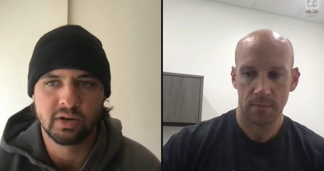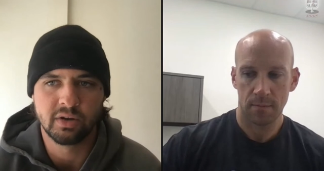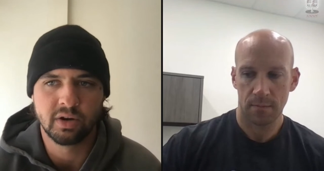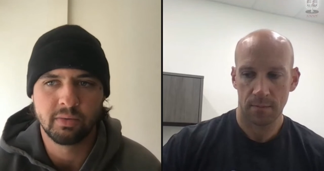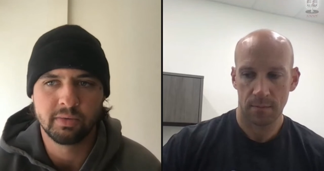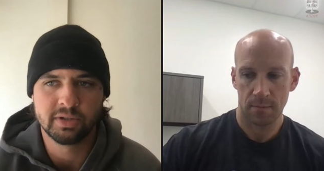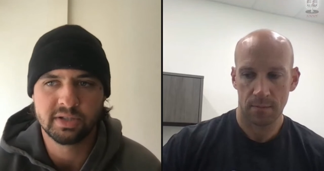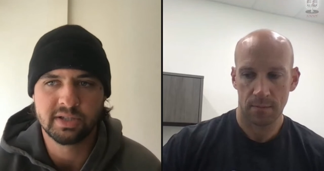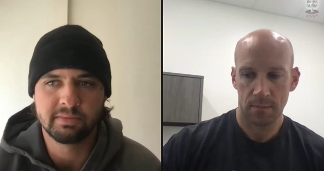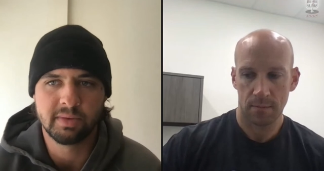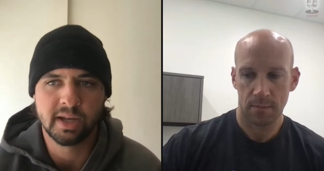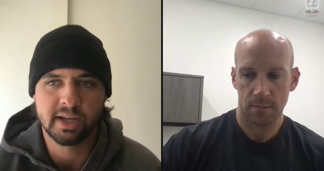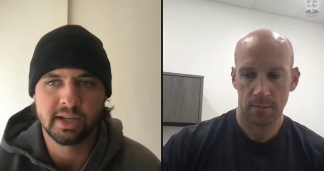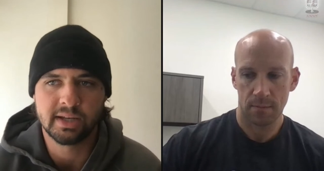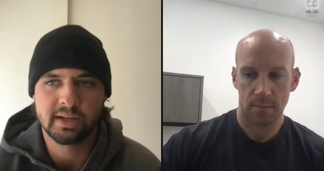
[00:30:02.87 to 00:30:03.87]
Speaker 1: You know, it almost seemed
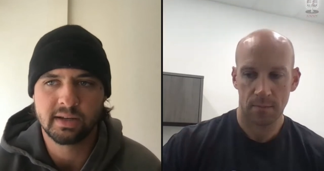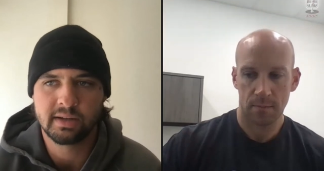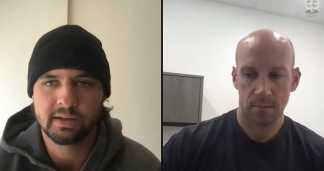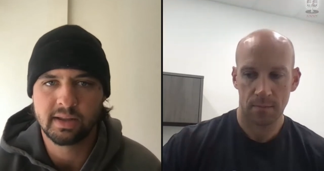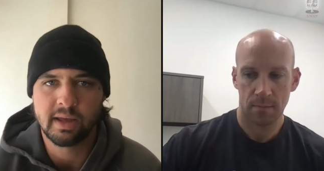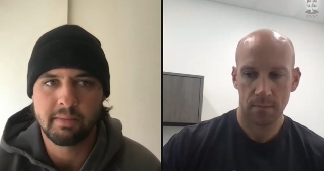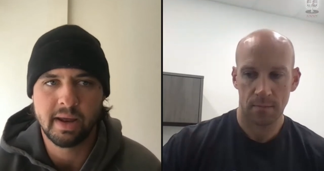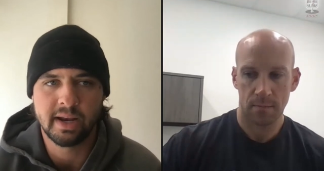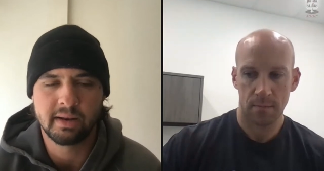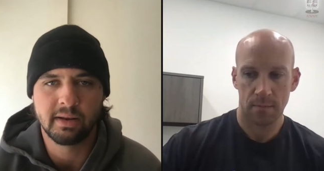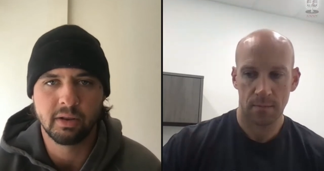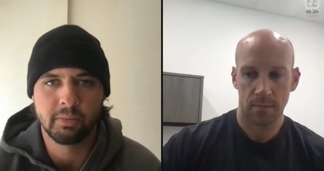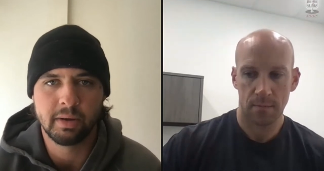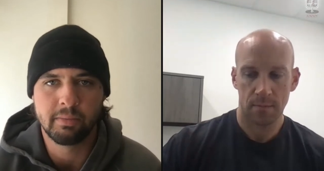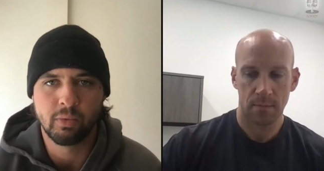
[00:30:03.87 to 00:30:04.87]
like it. They made it a
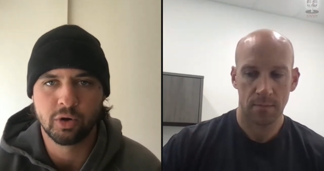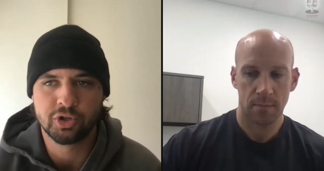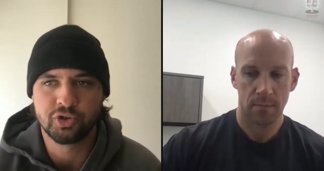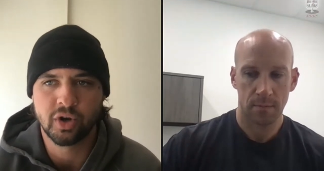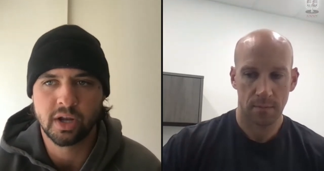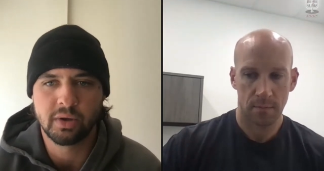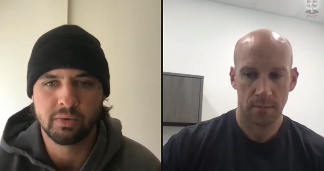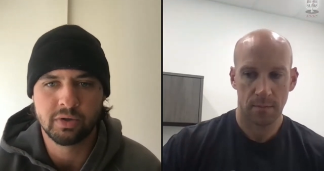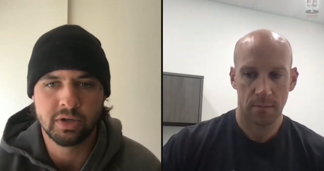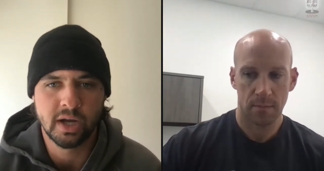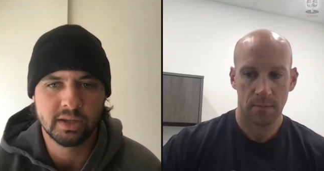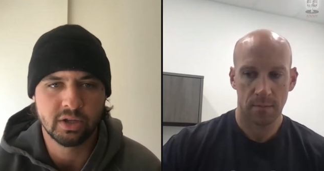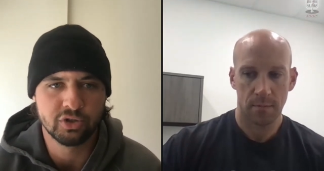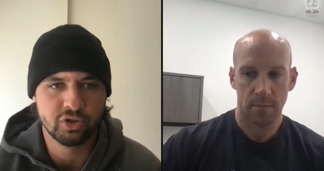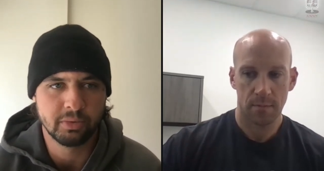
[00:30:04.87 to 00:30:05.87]
little bit more tricky when you
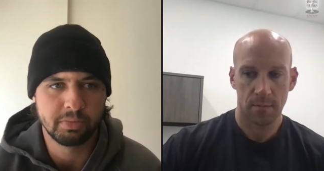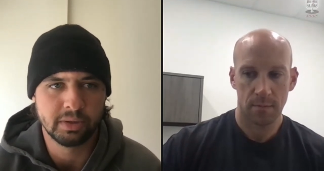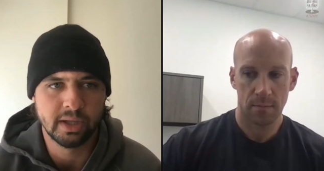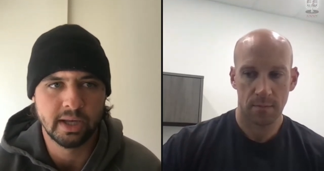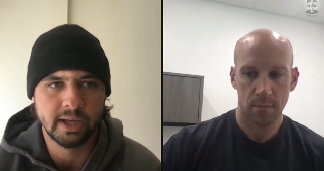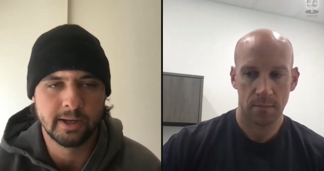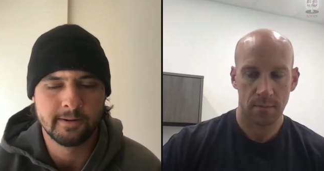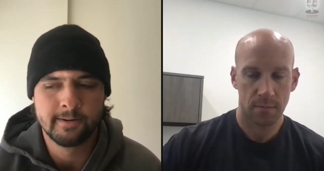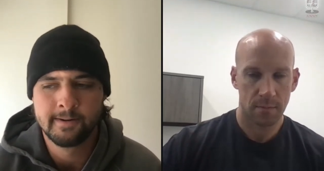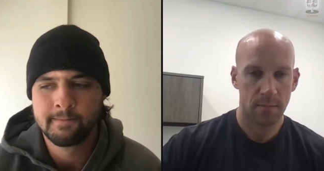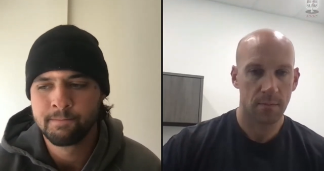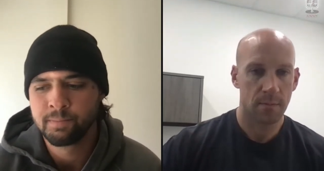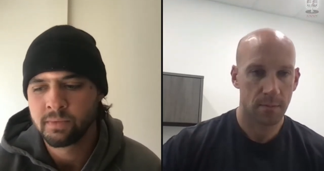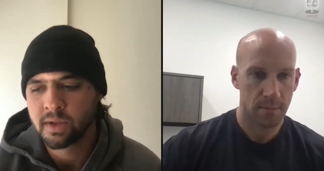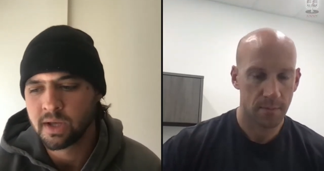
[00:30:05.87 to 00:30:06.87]
got to AAA
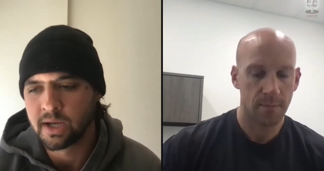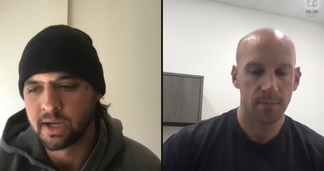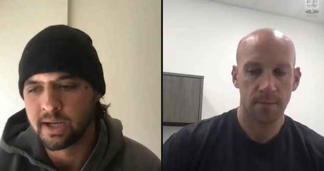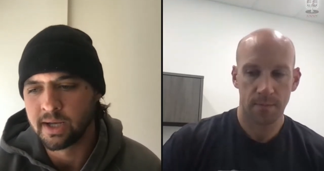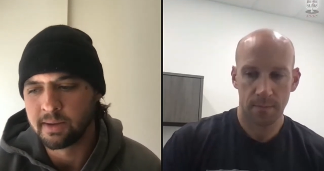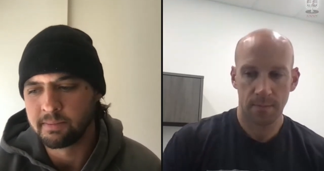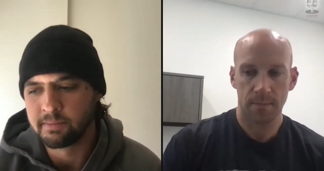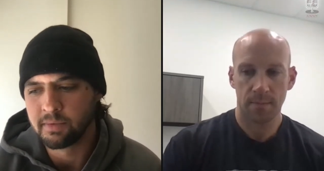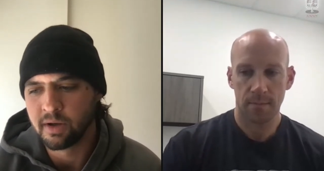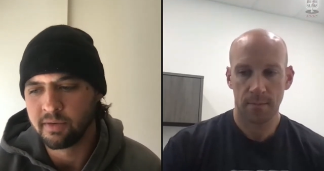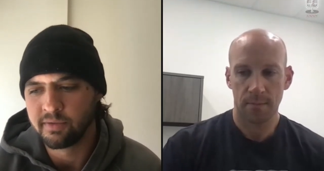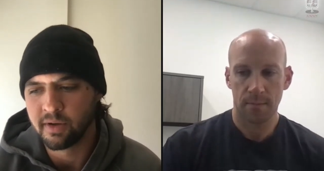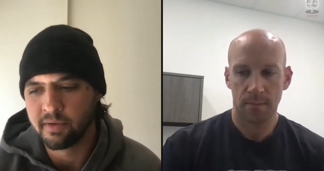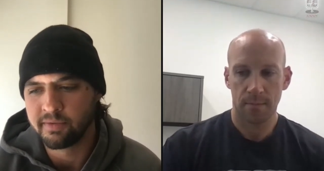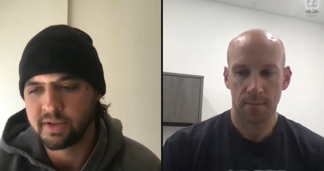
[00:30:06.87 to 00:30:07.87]
um,
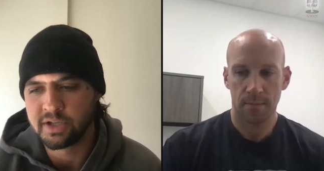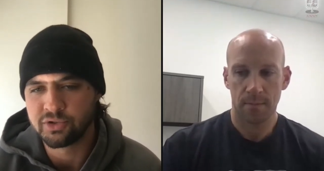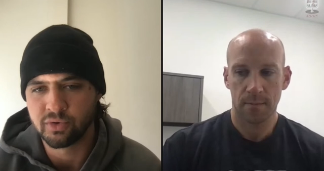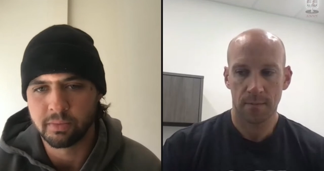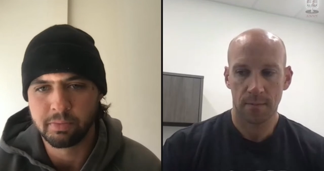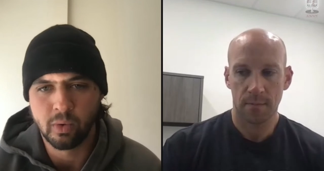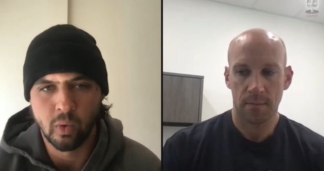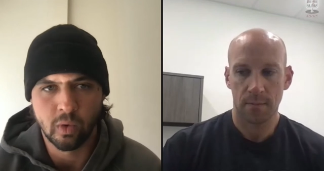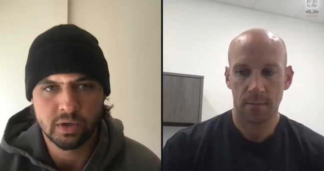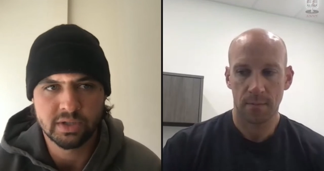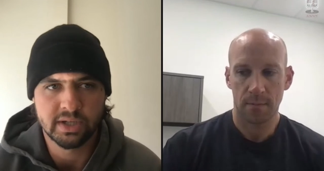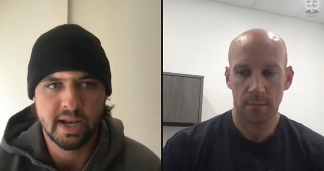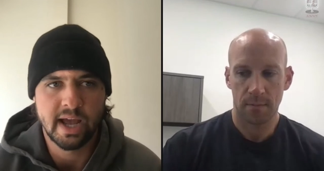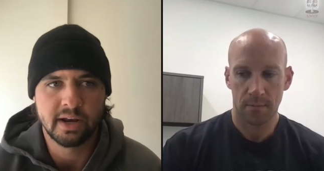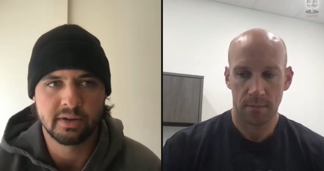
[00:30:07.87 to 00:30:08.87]
of of these reports
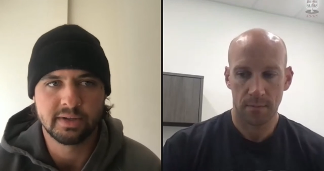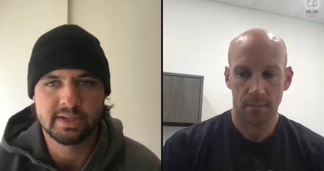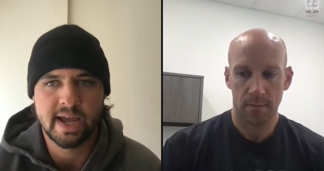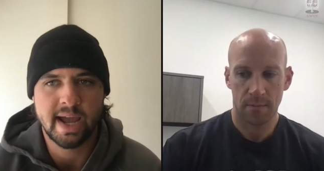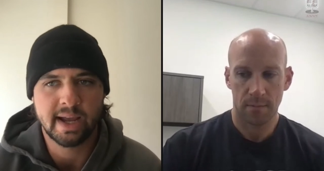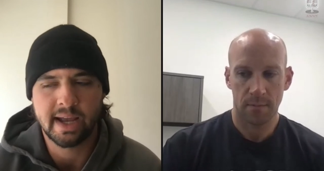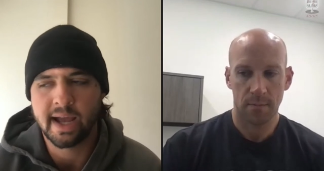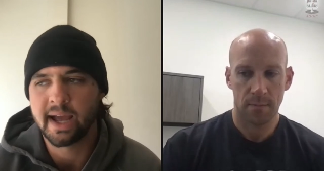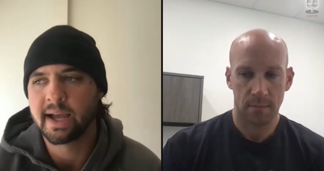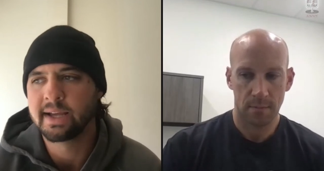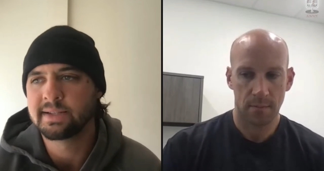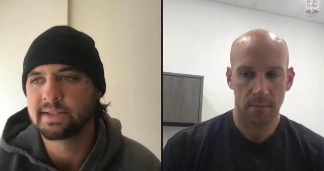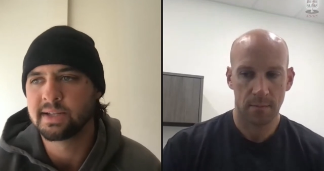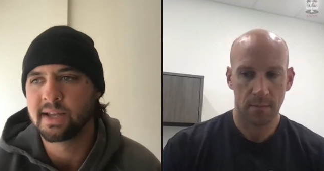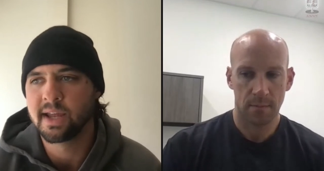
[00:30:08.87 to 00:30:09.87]
and how to attack
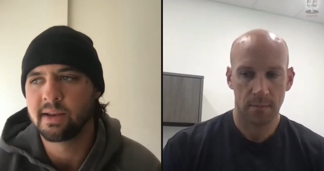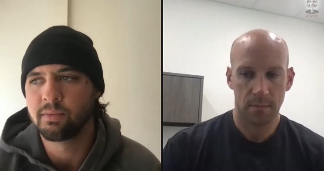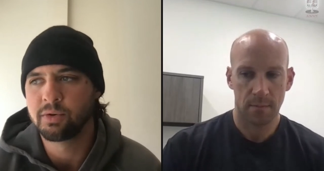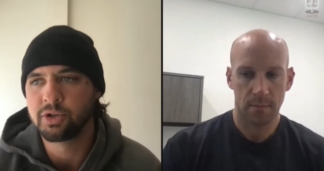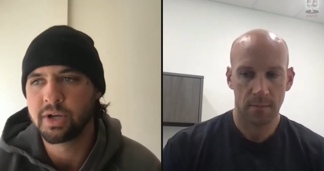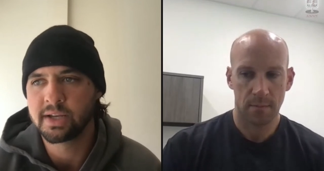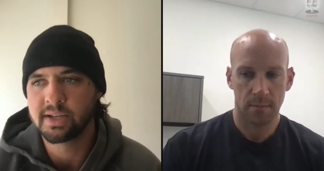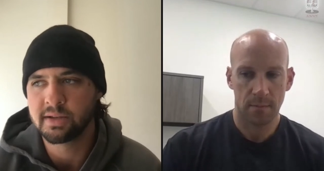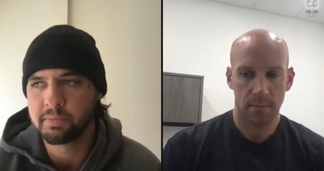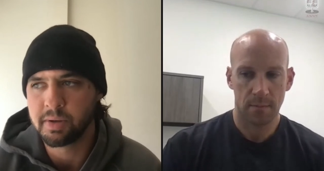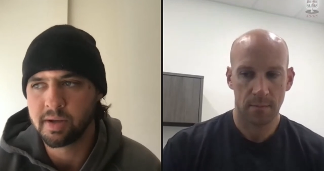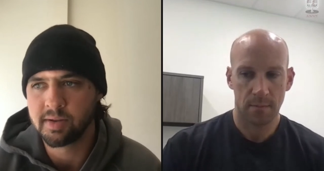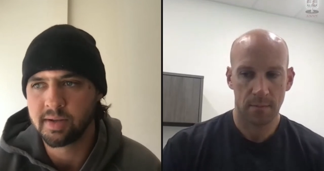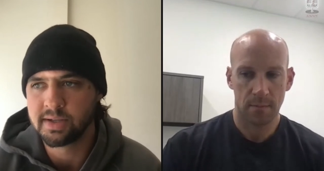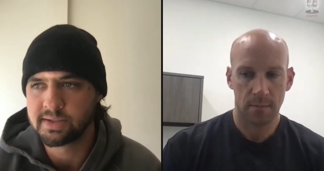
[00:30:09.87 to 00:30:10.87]
guys. And then when you get to the
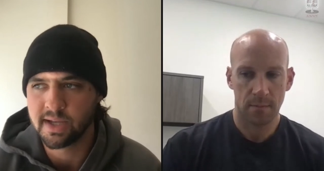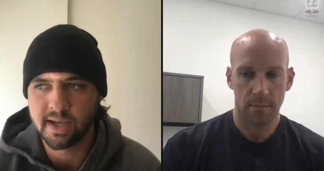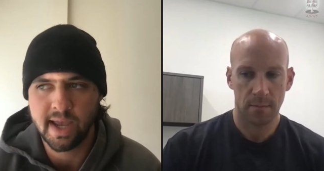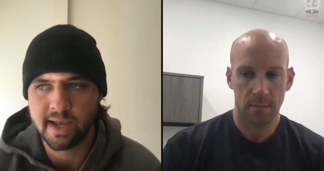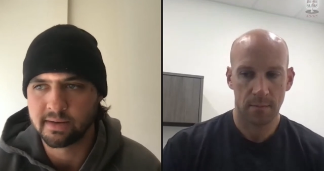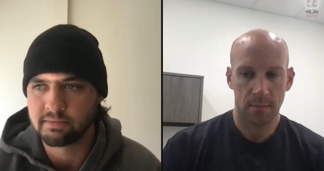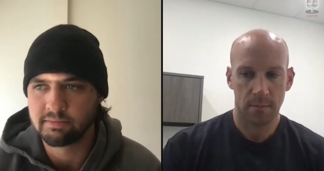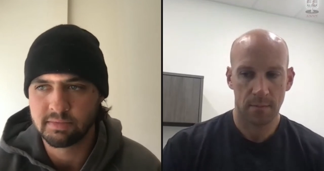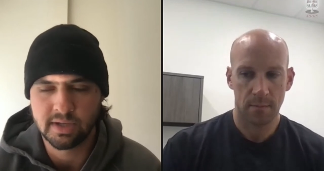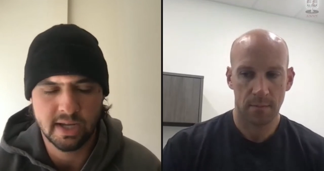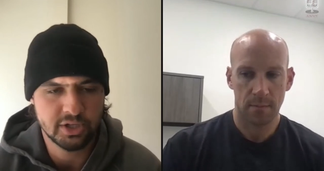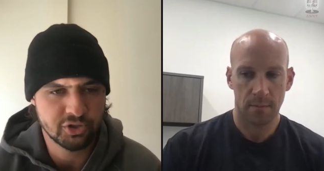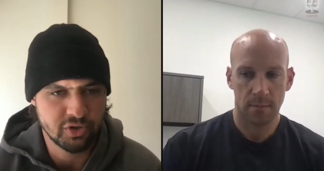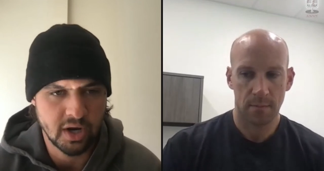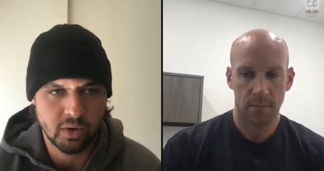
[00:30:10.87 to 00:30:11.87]
big leagues, like hey,
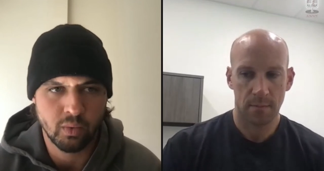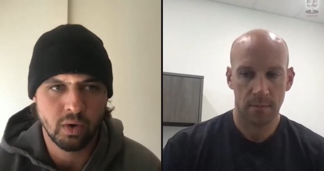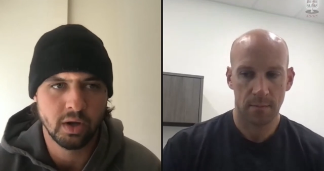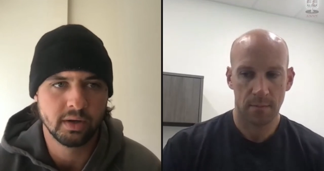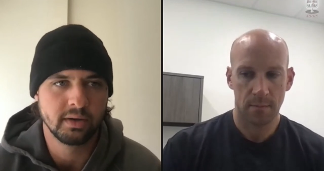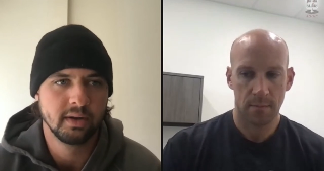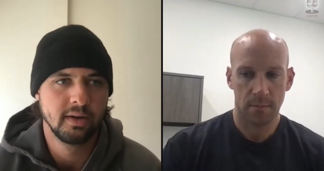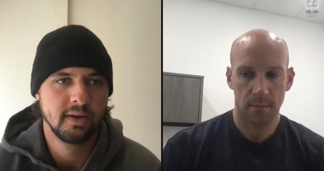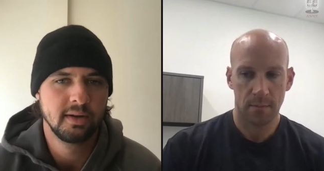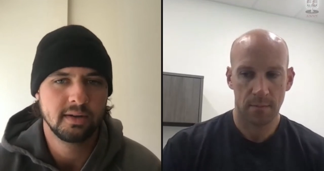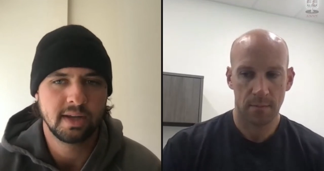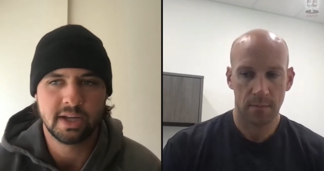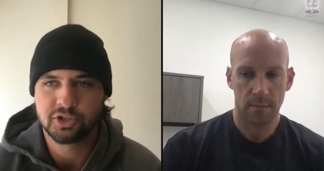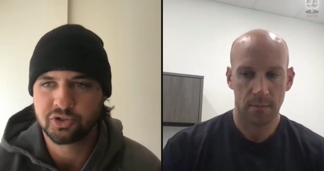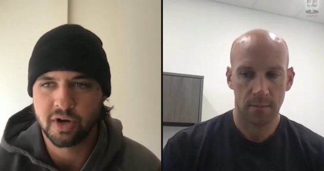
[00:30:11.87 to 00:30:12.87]
get strike one,
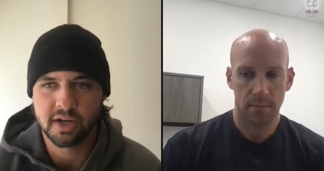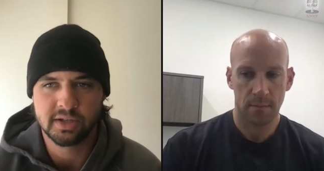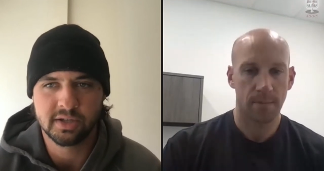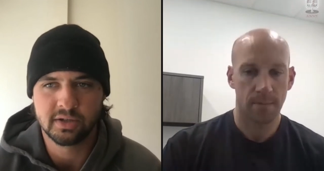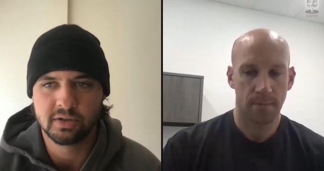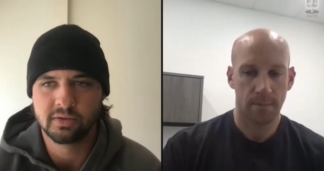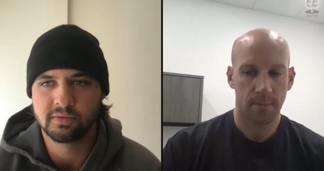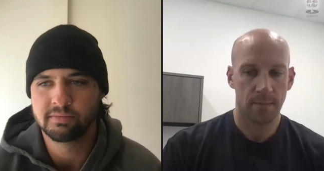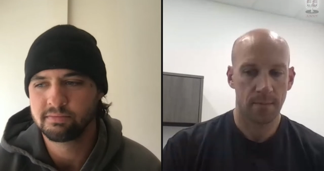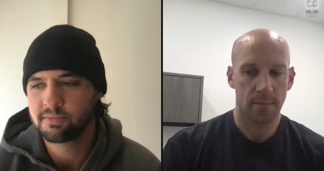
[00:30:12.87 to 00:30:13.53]
get strike two,